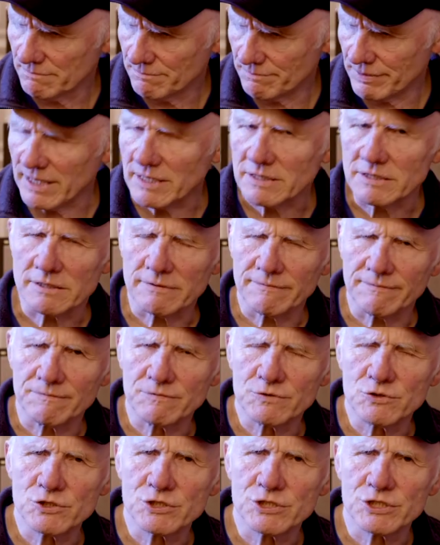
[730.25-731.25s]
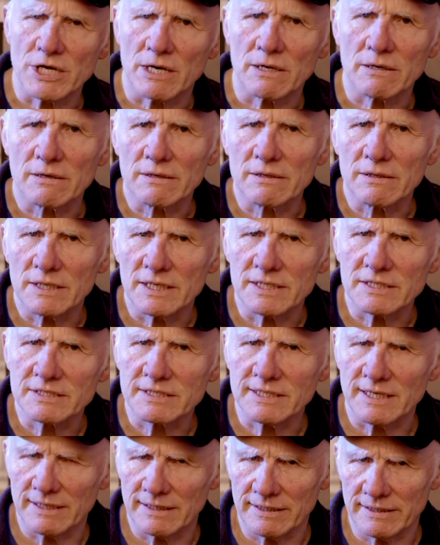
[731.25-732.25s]
piece of junk they're
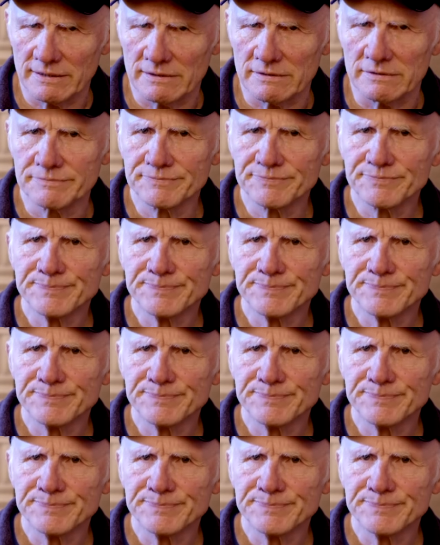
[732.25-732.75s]
selling.